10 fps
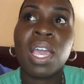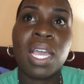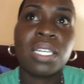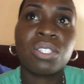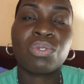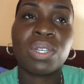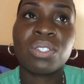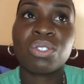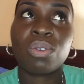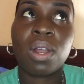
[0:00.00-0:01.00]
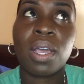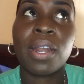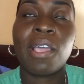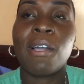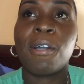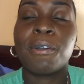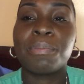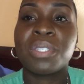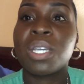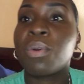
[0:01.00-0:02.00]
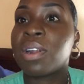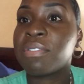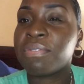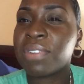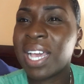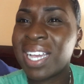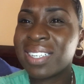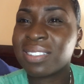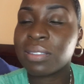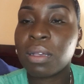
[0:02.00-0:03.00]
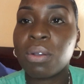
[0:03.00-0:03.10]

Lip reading: at this restaurant, Tijuana Flats.